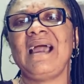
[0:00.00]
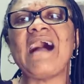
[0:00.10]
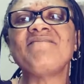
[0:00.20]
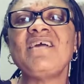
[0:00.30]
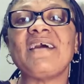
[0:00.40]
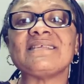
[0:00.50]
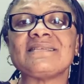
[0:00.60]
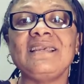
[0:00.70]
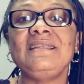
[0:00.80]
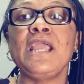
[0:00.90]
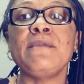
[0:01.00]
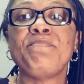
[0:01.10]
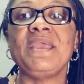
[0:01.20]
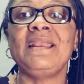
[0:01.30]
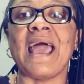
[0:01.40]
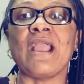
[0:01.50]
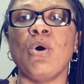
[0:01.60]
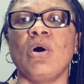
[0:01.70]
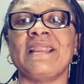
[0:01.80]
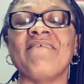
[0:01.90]
I've never seen a being like
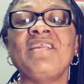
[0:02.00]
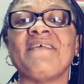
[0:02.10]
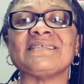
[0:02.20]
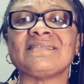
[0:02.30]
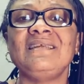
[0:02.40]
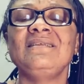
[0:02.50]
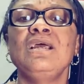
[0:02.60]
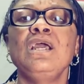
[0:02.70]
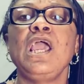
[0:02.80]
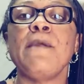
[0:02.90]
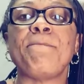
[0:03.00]
God. I've never seen a